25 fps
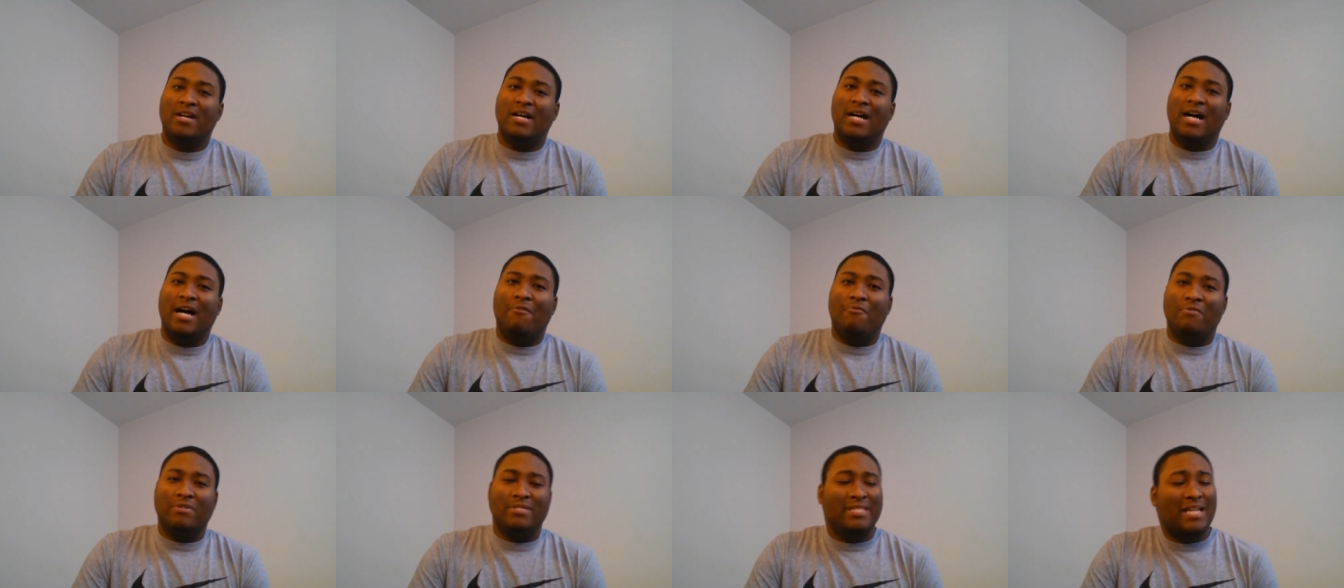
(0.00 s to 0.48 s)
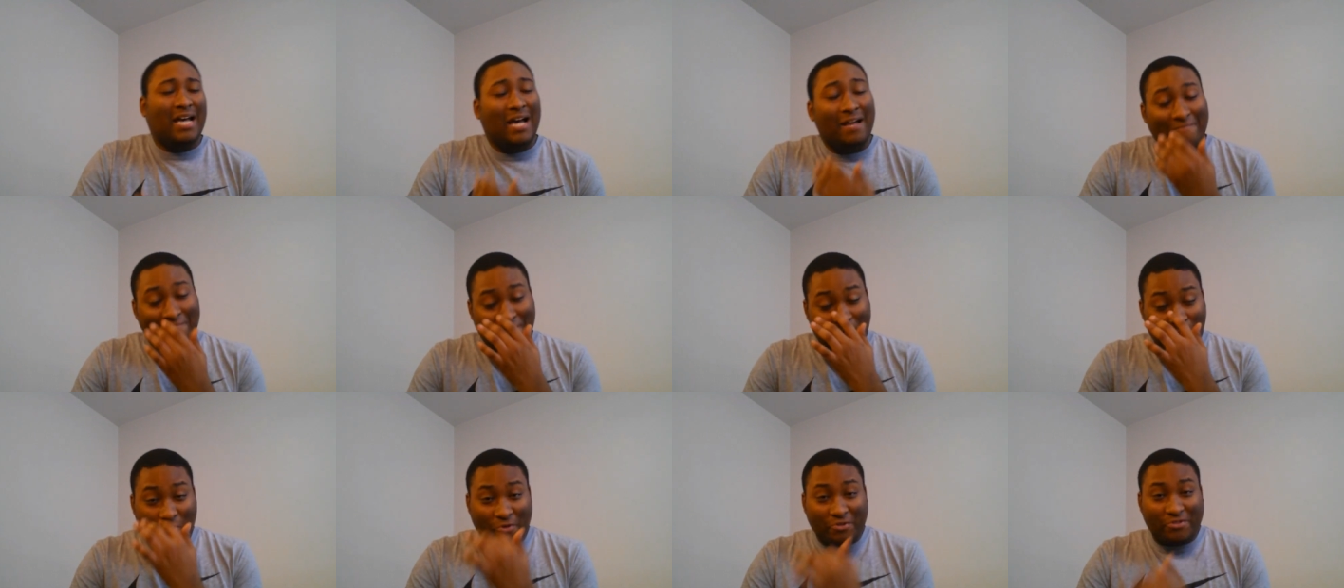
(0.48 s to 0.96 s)
I was
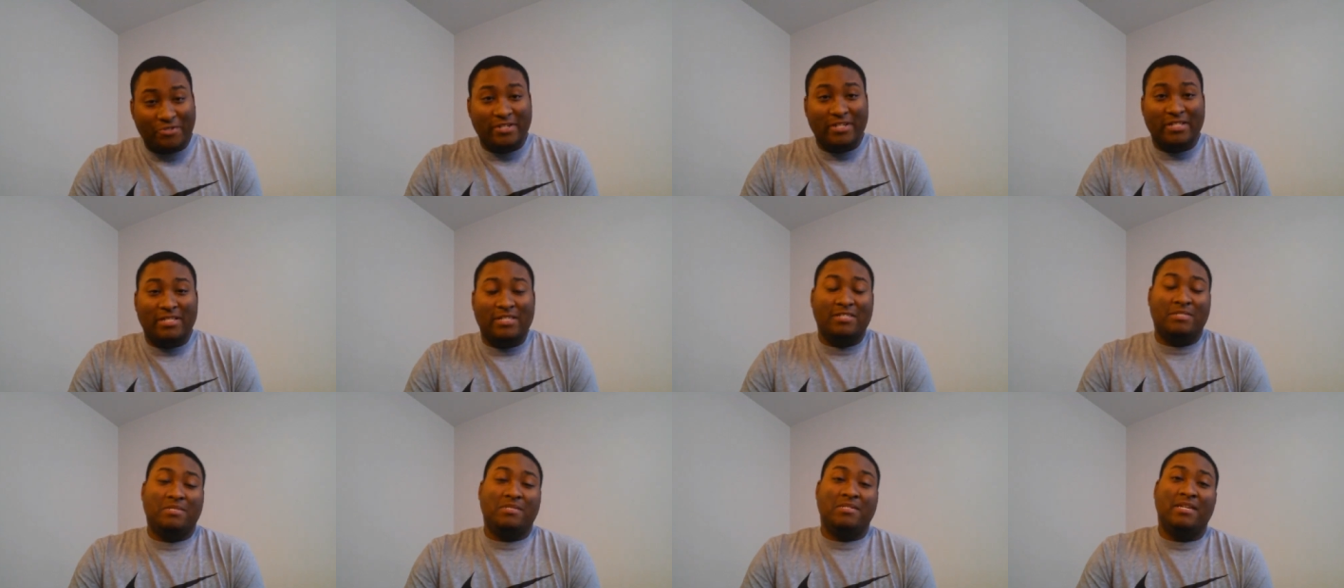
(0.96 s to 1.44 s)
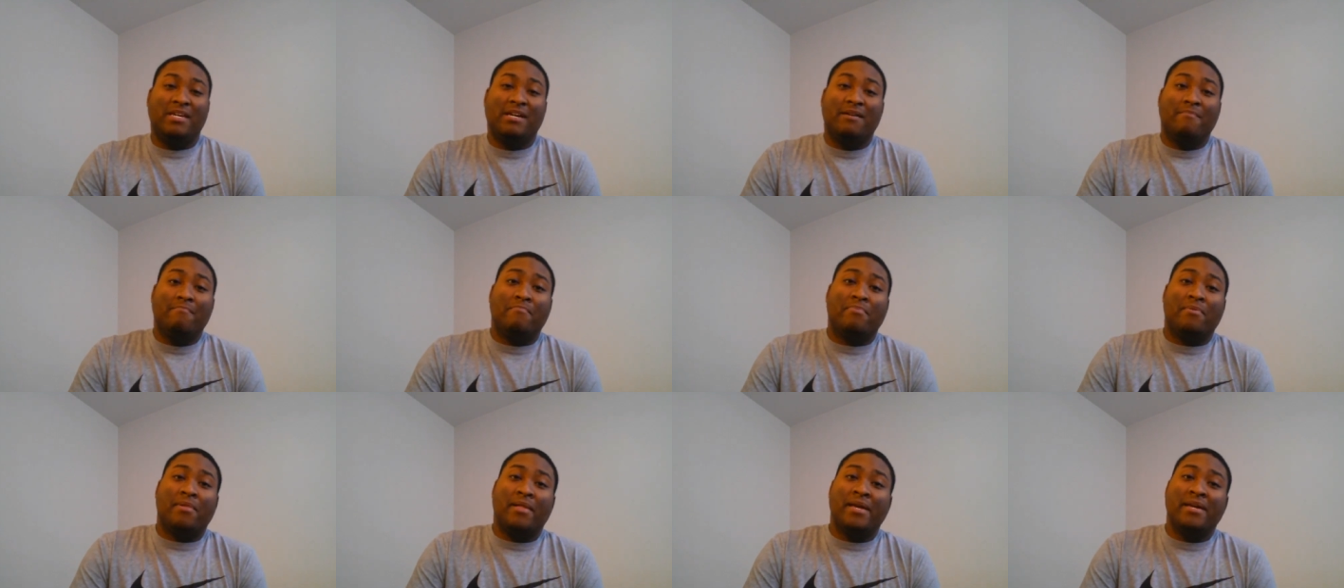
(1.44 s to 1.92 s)
not fortunate to see
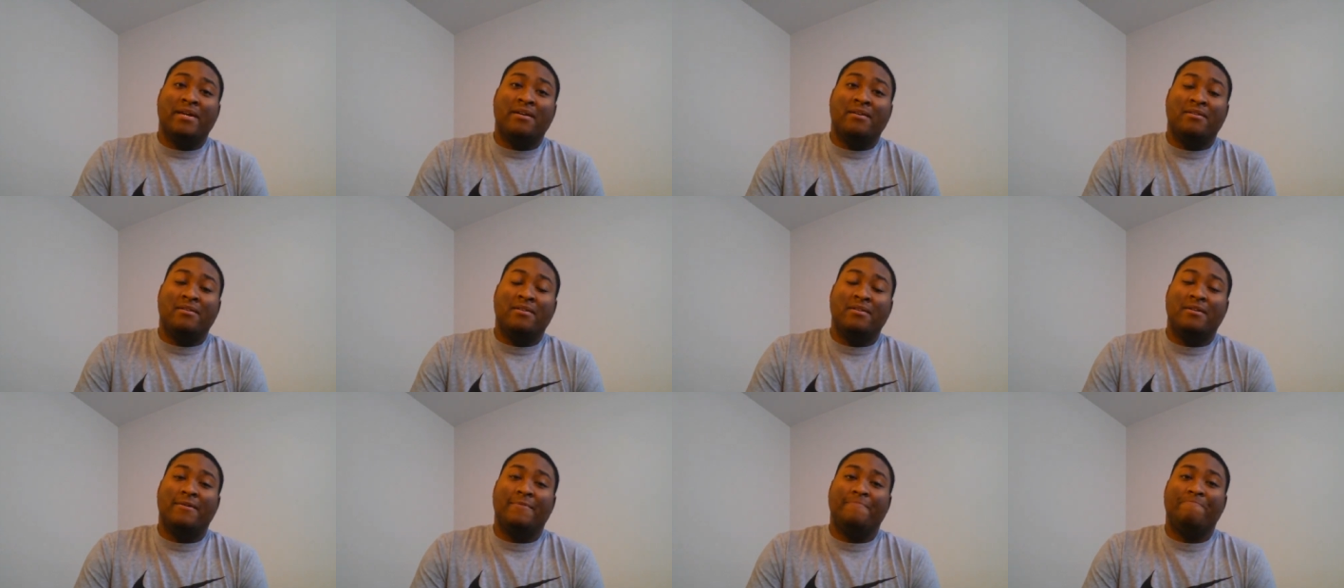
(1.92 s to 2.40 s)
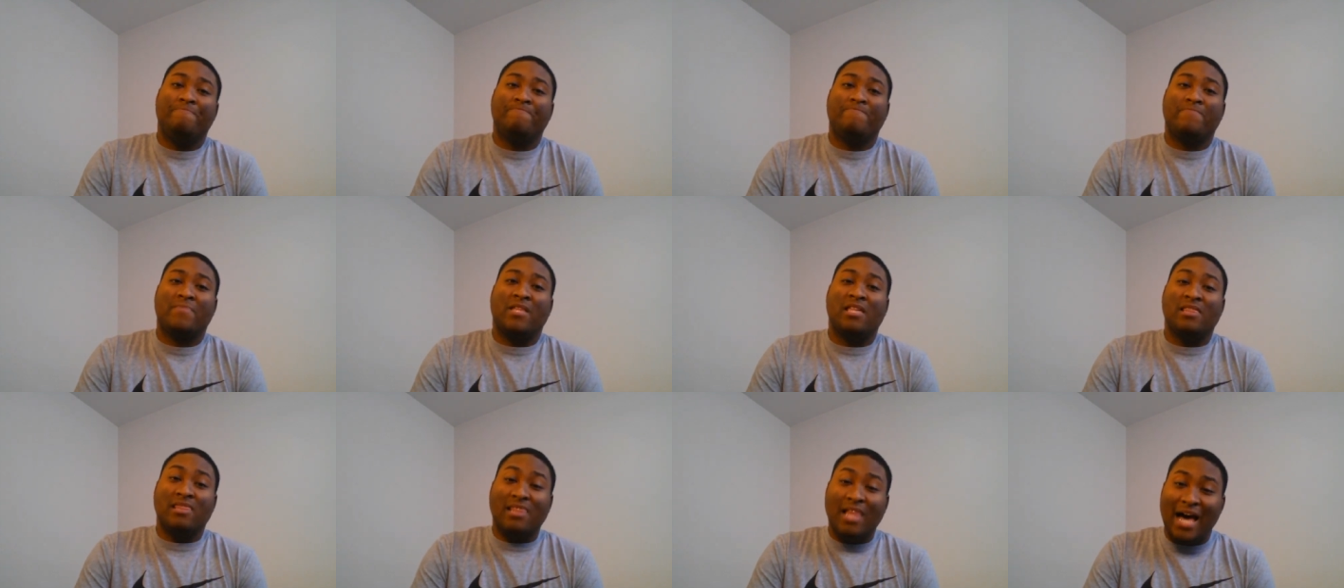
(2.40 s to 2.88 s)
him play
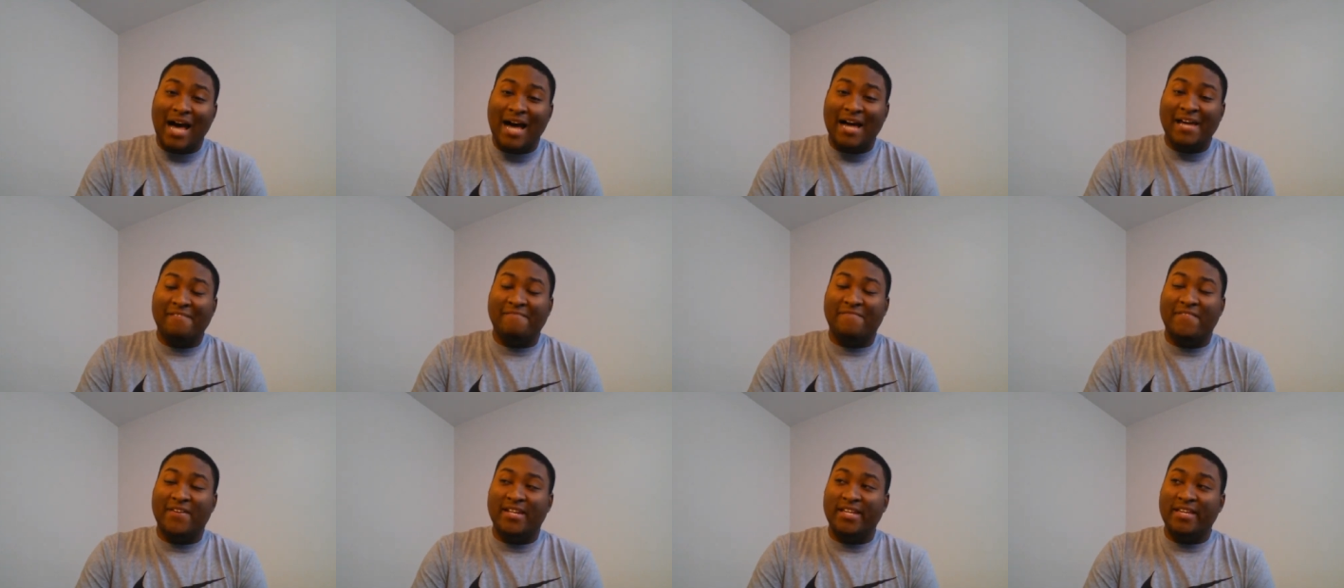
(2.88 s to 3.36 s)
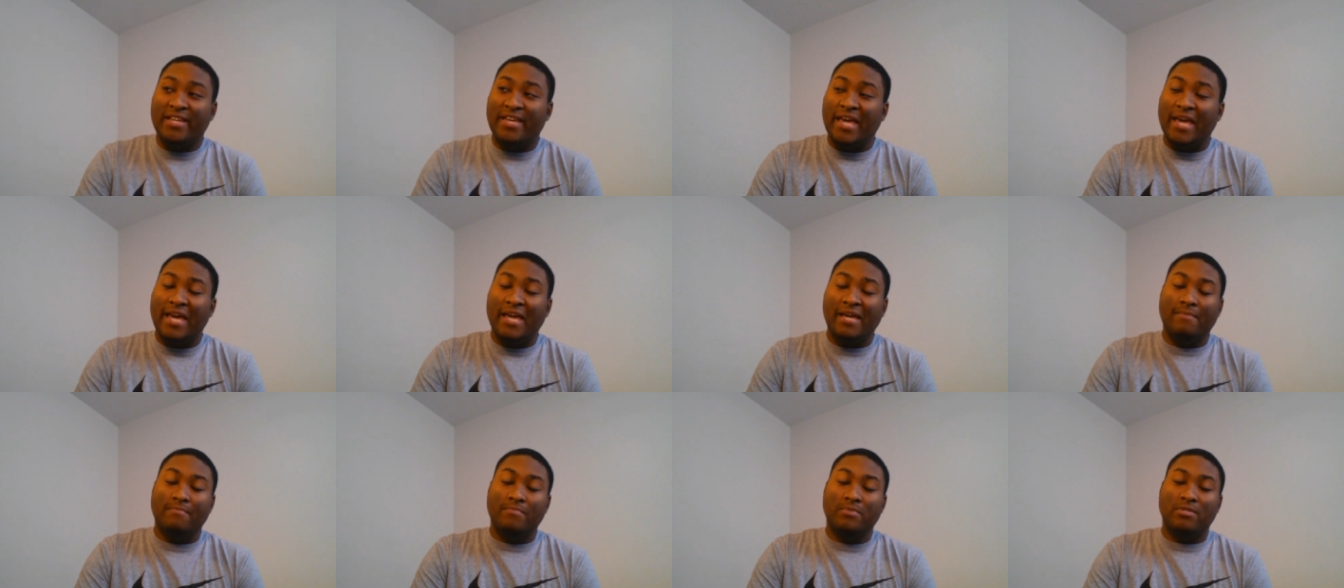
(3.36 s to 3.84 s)
live at a
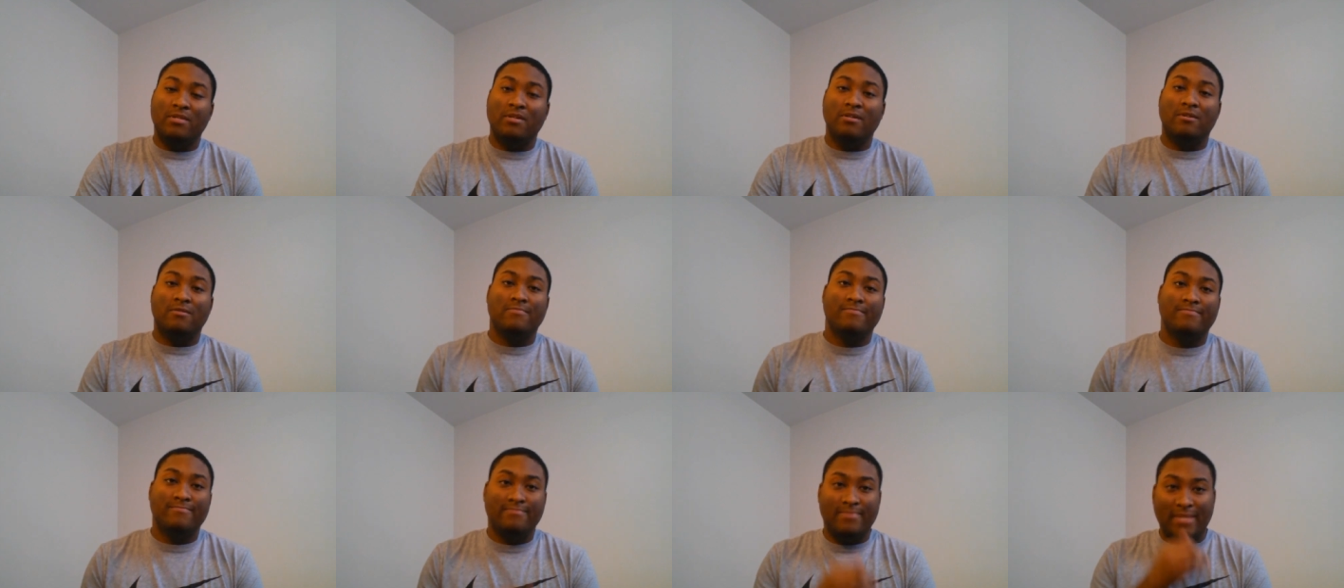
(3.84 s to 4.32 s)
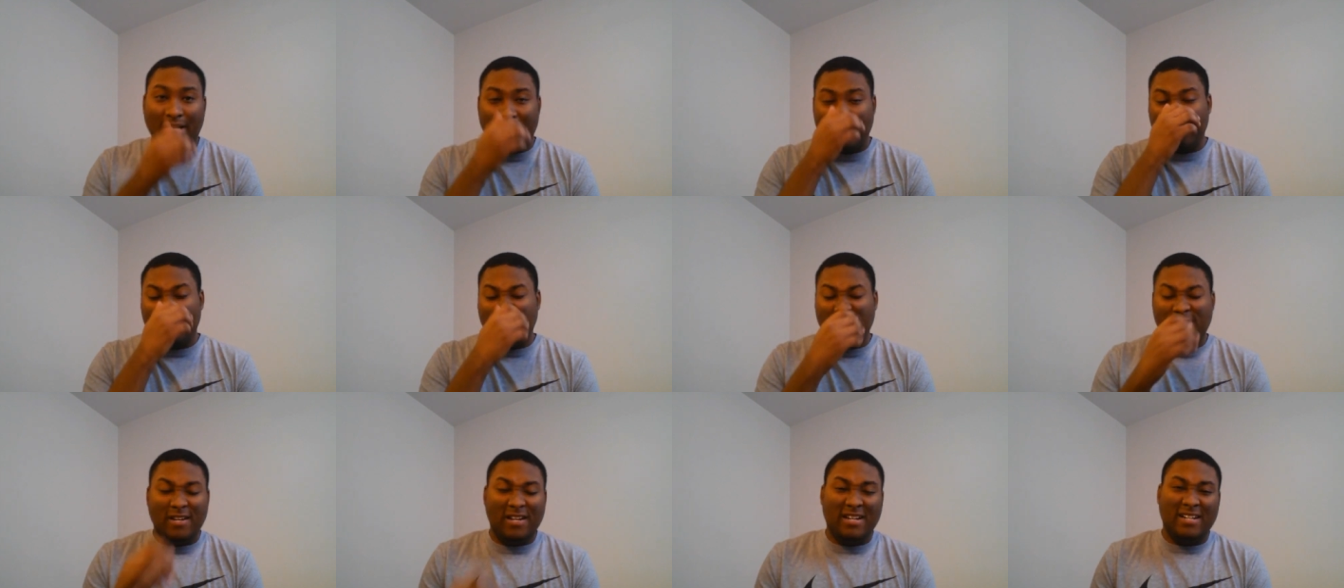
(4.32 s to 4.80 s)
game, so that
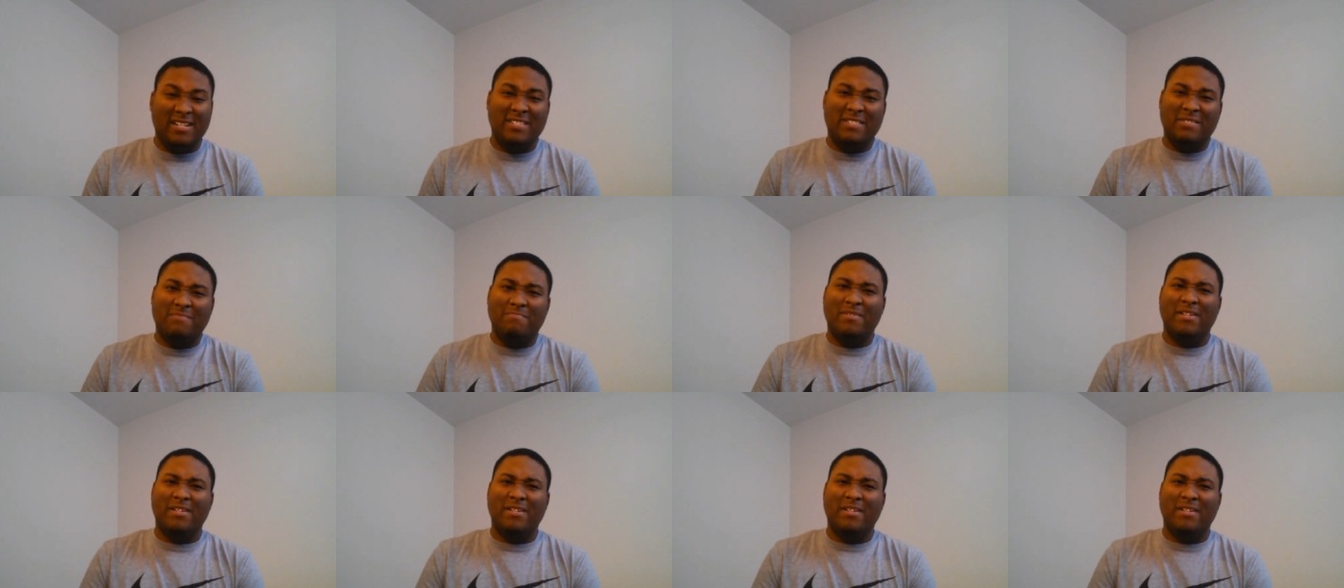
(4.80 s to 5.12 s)
sucks.